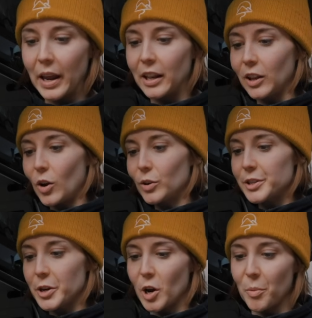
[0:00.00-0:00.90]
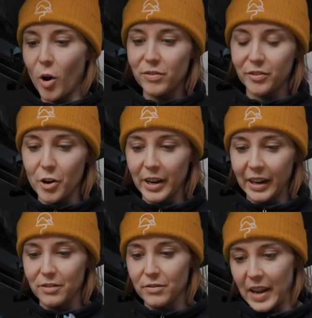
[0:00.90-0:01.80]
a long-term off-roading
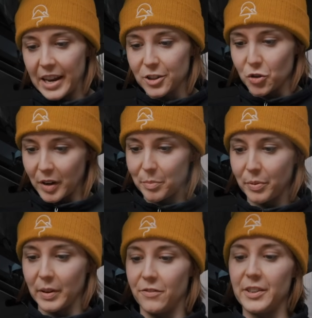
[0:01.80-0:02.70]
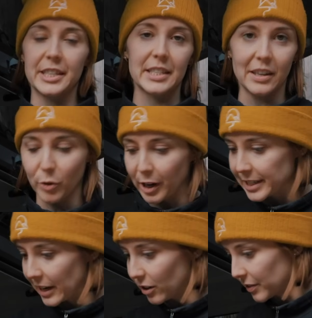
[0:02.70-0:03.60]
van trip if visa stuff
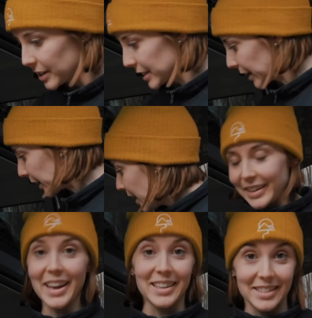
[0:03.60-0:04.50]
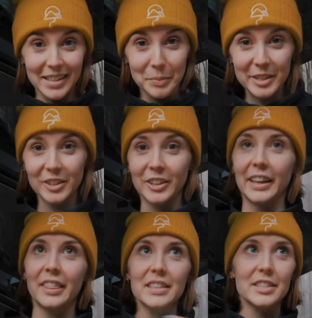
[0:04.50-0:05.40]
works out, obviously? Yes, absolutely.
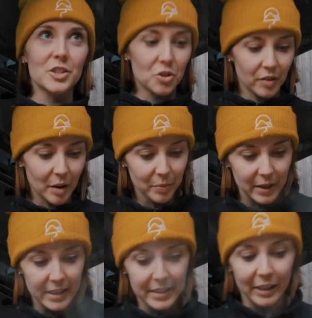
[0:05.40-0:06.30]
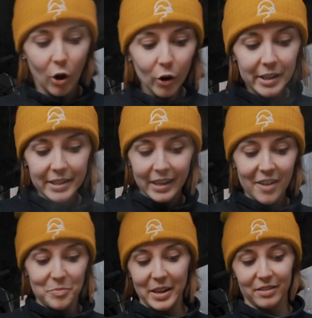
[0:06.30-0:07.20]
This trip is the longest that
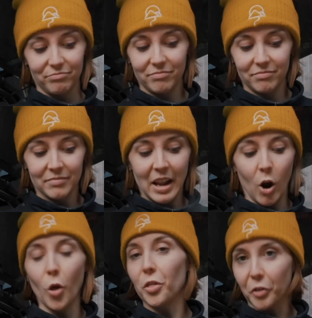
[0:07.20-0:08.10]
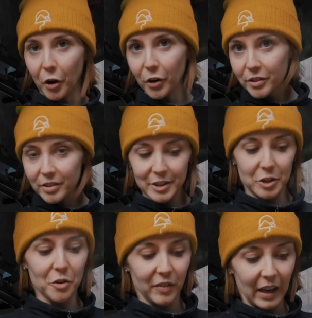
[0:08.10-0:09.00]
I've been on the road
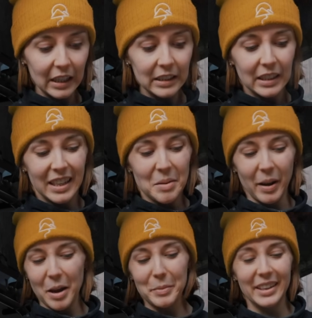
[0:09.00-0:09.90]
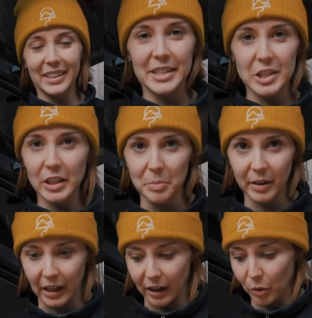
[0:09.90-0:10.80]
so far. But I mean, it's only
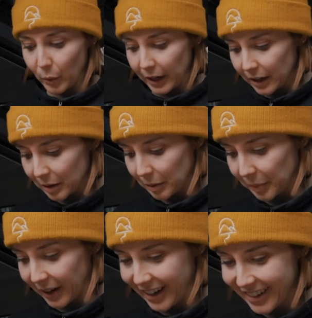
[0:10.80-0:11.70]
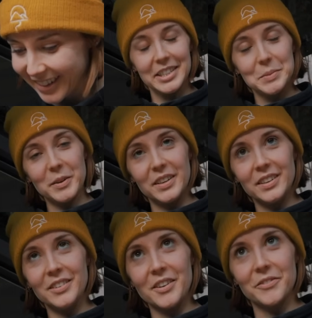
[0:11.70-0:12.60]
been like a week, but it's
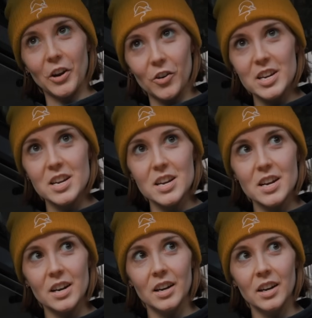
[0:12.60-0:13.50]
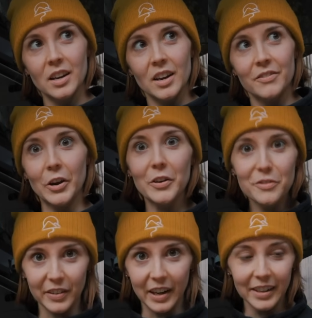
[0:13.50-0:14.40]
been very
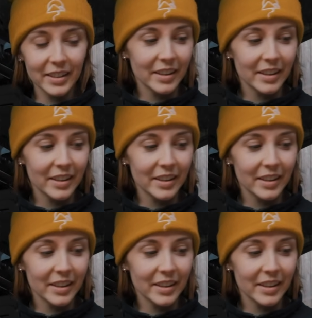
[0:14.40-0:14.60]
fun,